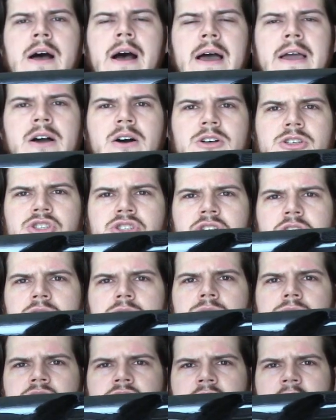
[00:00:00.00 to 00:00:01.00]
I
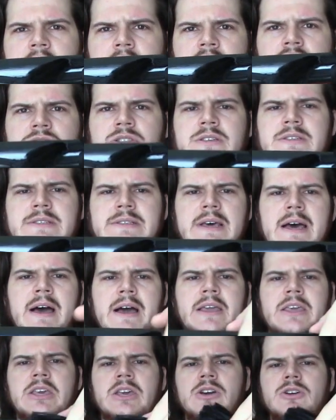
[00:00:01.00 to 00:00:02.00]
also changed the
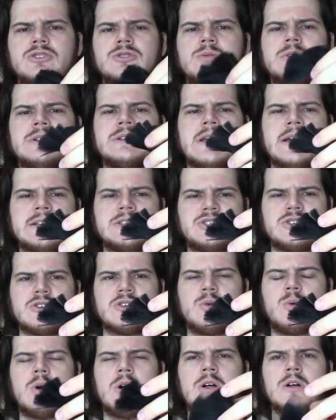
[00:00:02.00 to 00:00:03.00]
sageo to a nicer
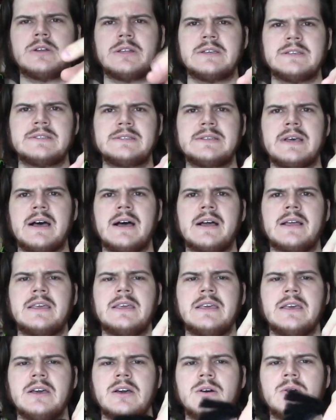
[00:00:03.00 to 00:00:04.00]
quality
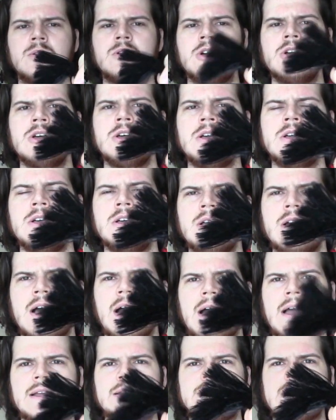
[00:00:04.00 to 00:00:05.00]
sageo.
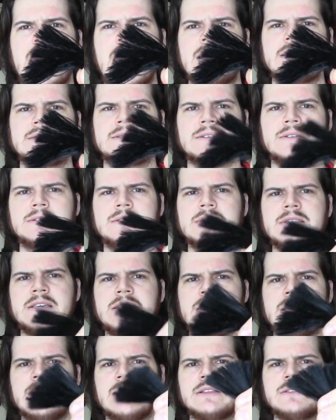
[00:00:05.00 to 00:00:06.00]
I tasseled at
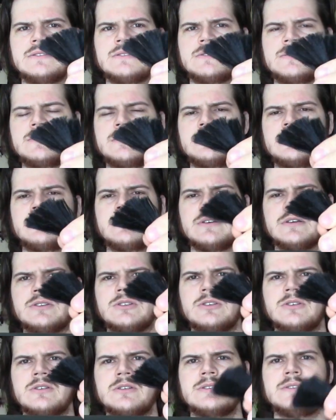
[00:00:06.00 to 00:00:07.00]
the ends,
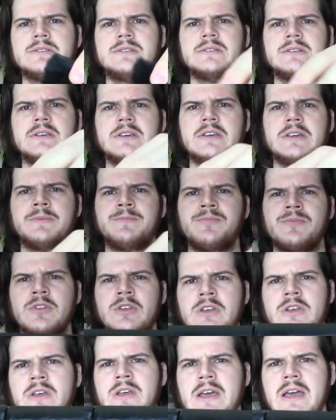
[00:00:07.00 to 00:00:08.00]
as you can see,
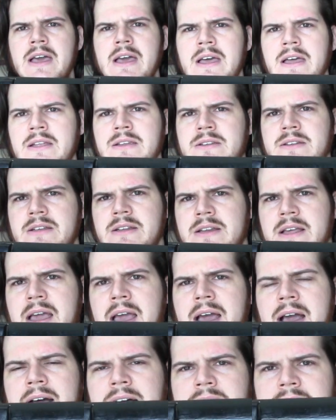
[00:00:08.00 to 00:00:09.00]
and it
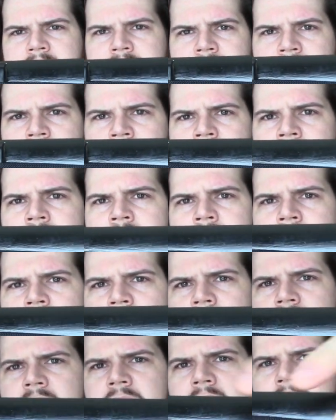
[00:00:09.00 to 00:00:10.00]
has
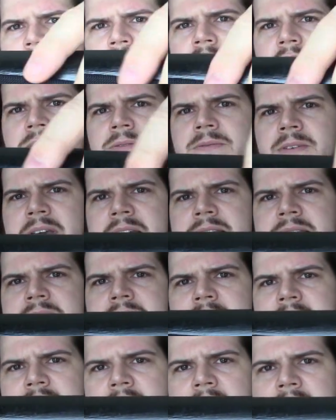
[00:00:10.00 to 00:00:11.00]
a little
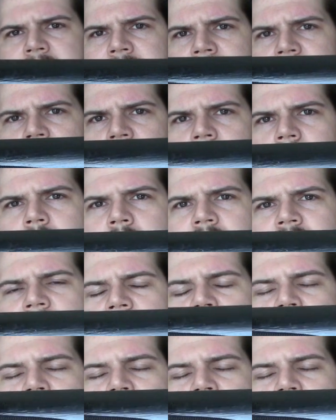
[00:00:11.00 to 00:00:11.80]
fancy knot there, which